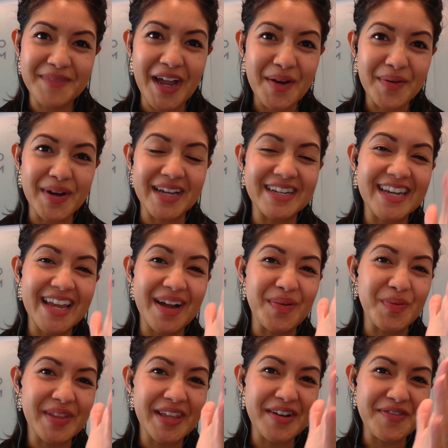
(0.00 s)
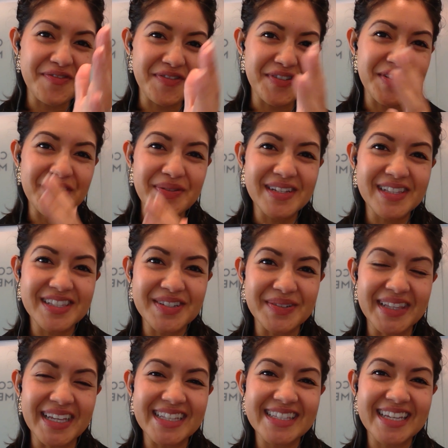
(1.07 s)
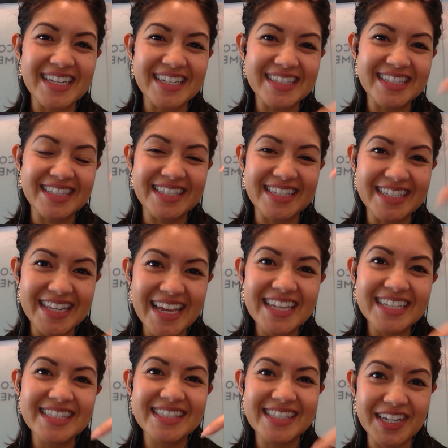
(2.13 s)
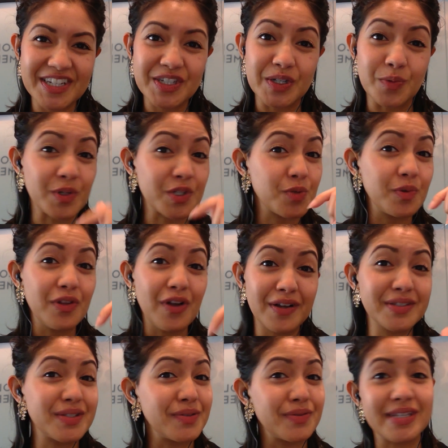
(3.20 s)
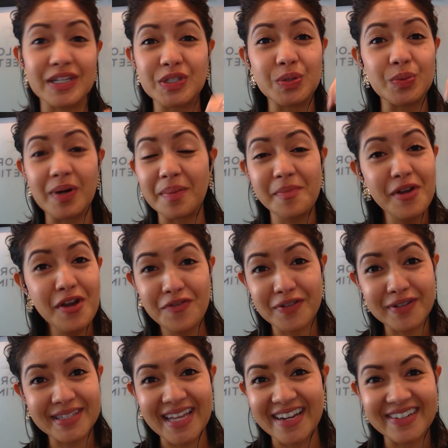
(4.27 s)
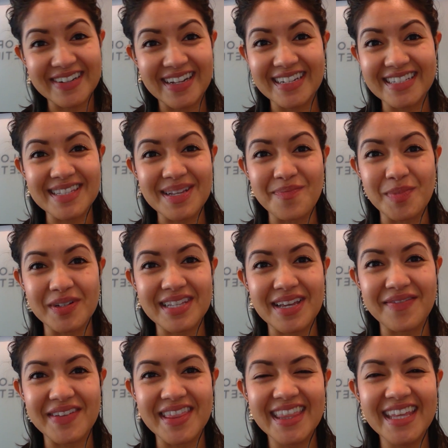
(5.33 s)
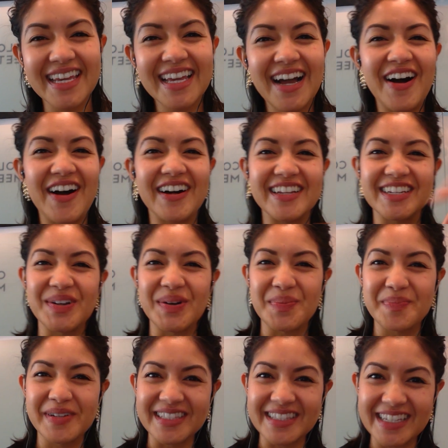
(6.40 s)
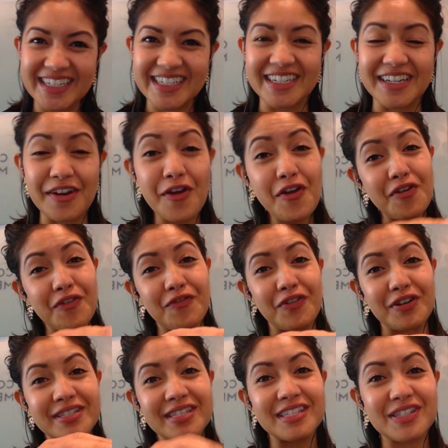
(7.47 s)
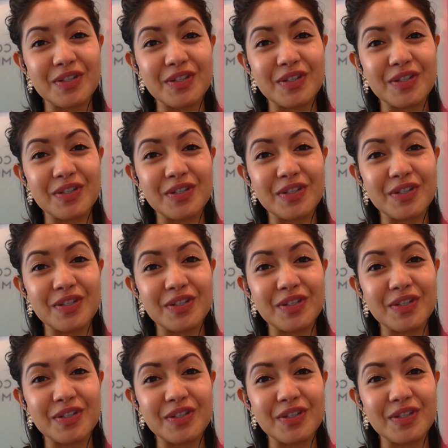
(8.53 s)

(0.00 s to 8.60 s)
All right, now, without further ado, let's get into today's session, which will also set you up for Saturday, December 7th on your position versus